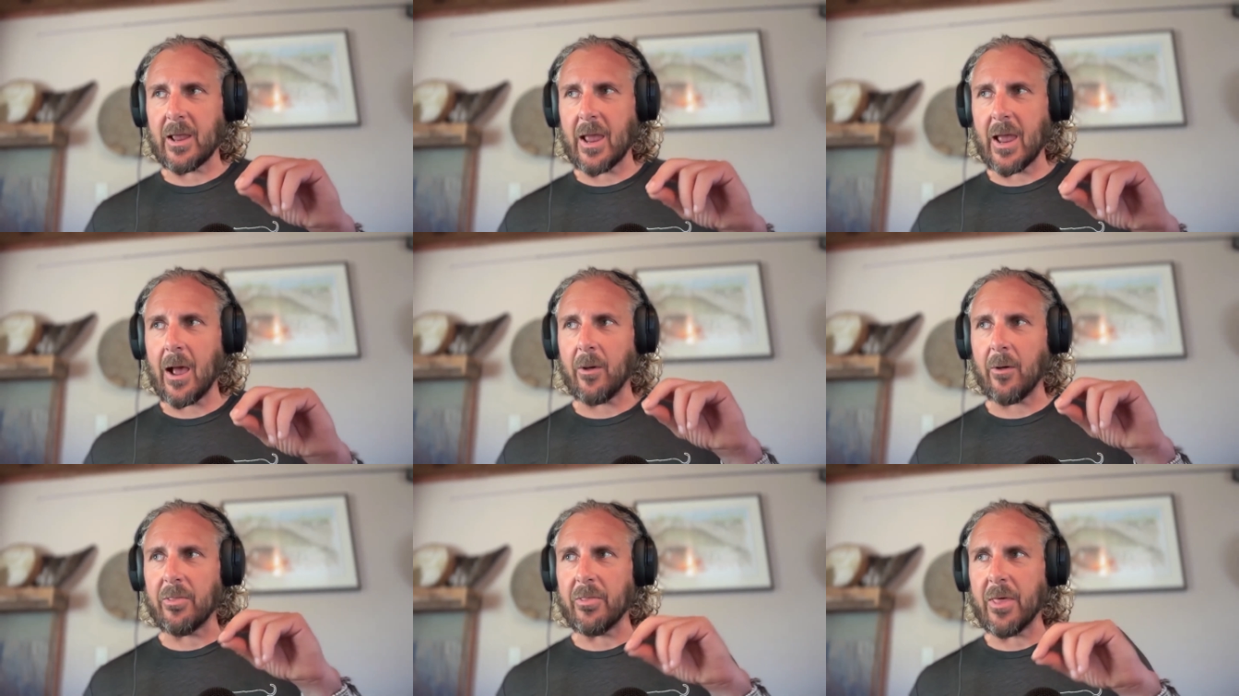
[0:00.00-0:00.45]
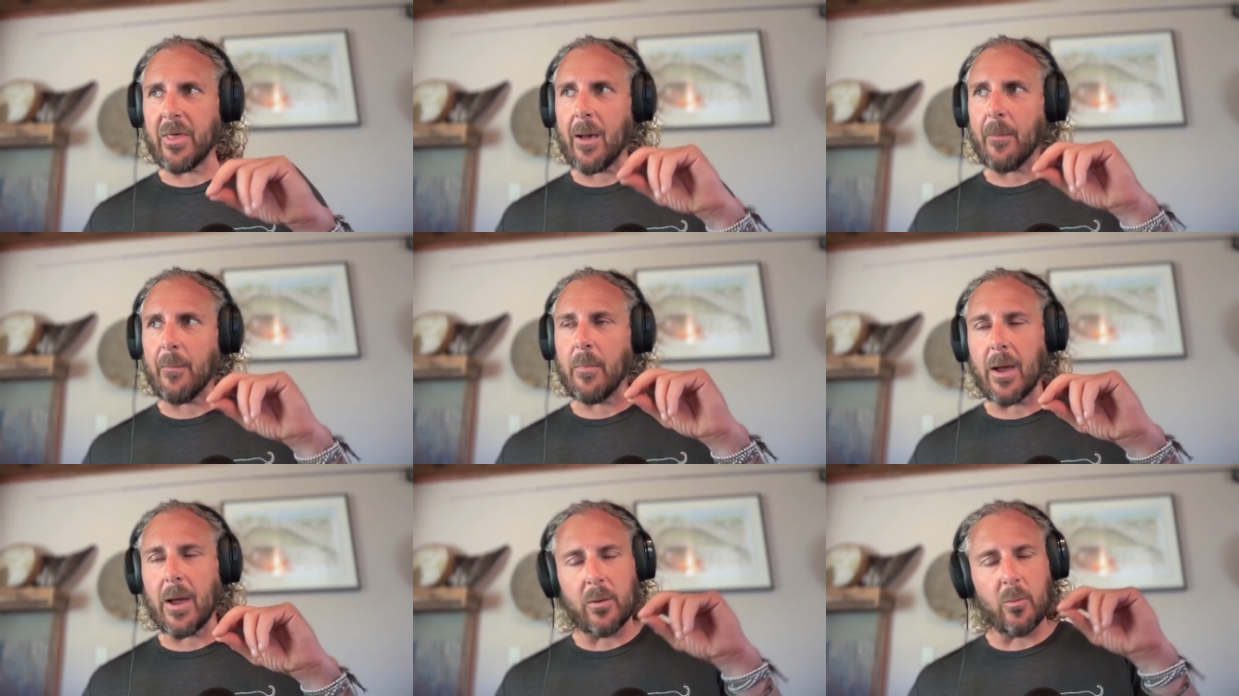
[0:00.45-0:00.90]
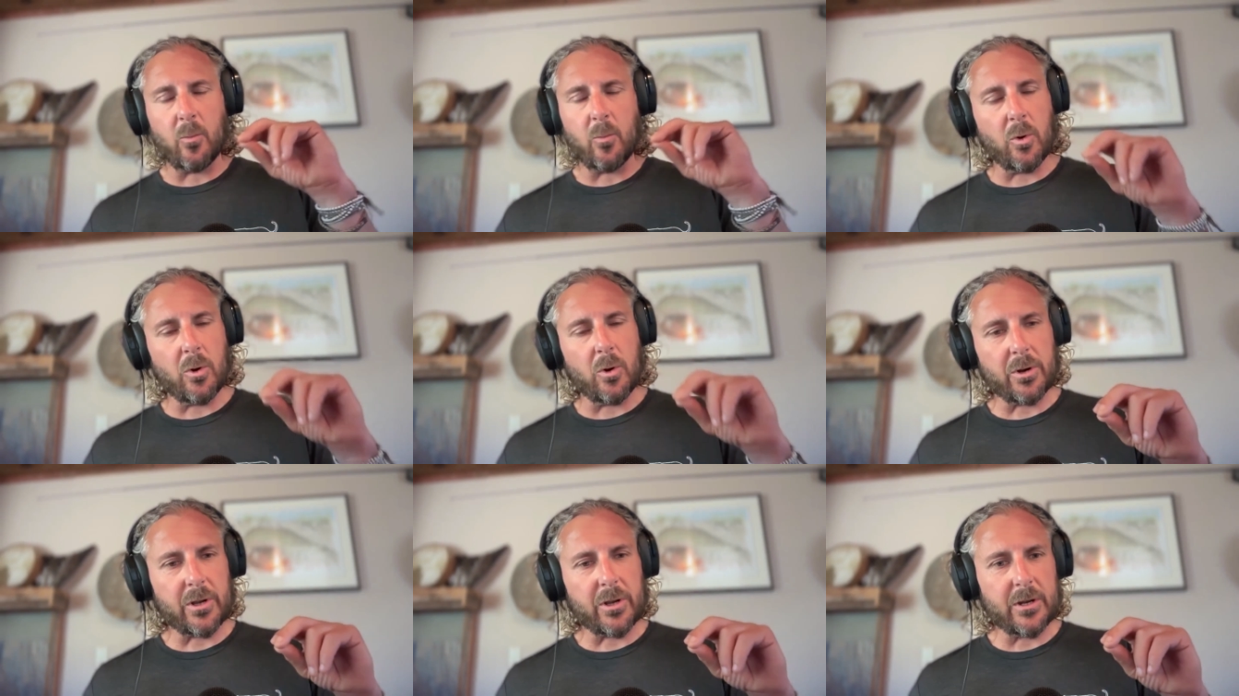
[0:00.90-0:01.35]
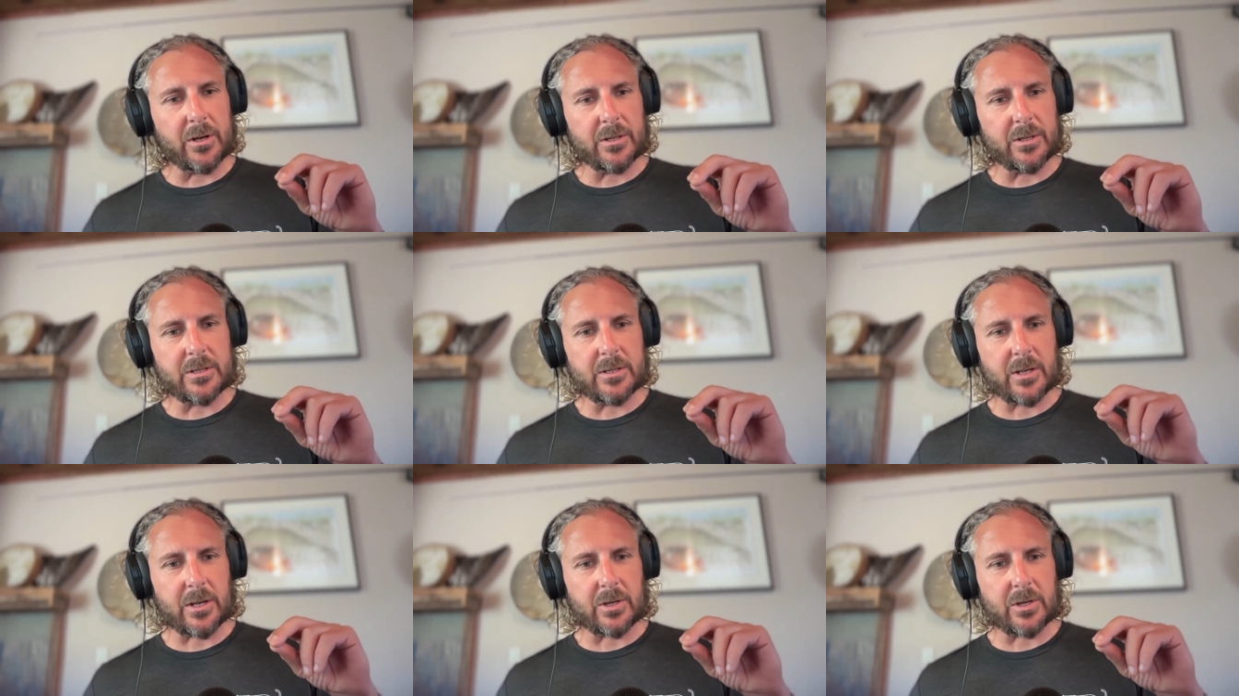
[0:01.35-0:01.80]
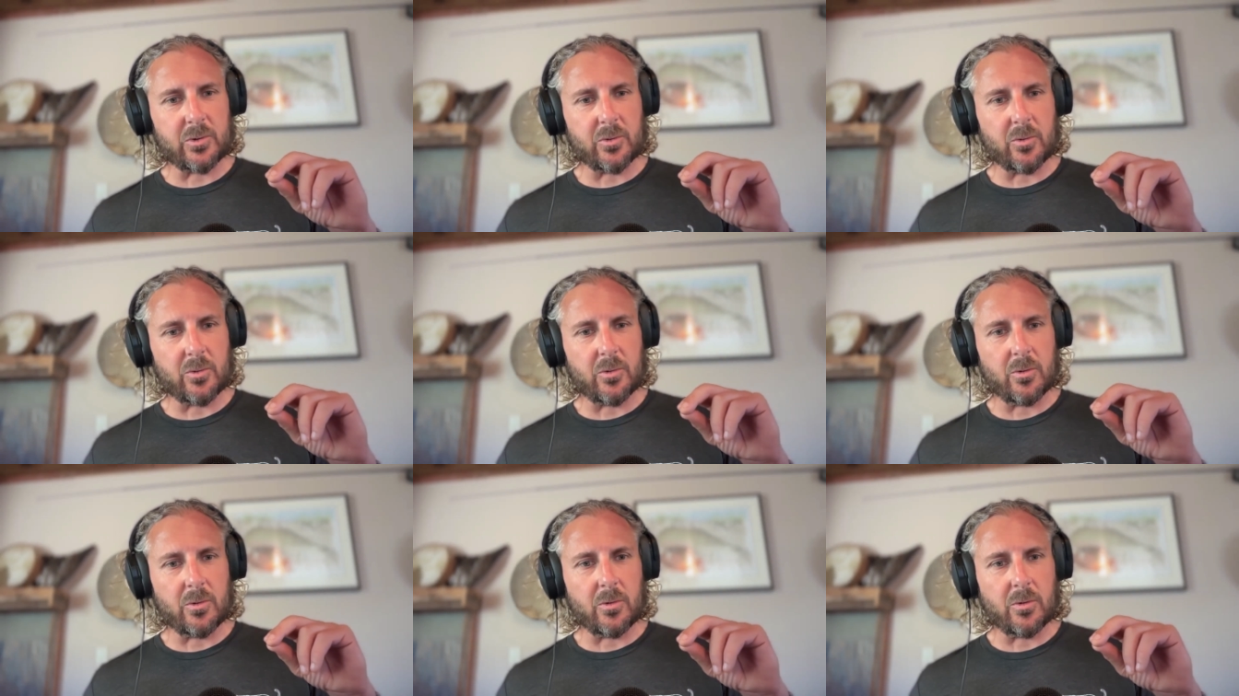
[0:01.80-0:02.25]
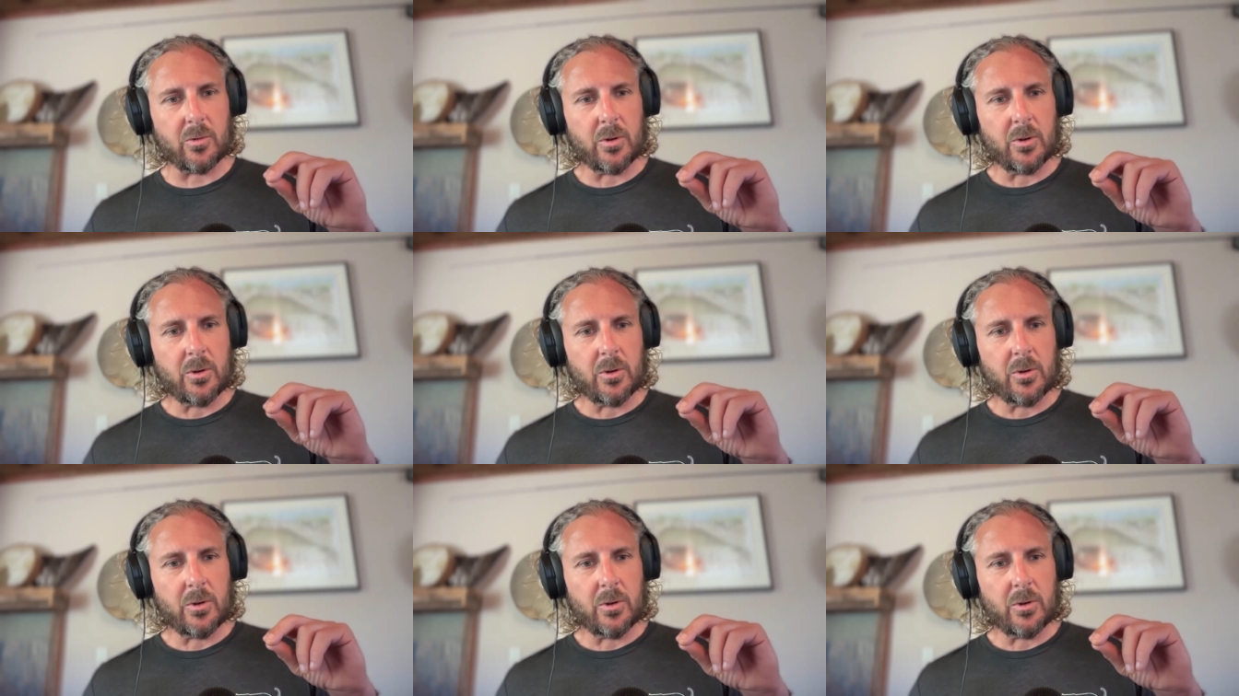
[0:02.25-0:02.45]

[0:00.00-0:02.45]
how that might work in a sexual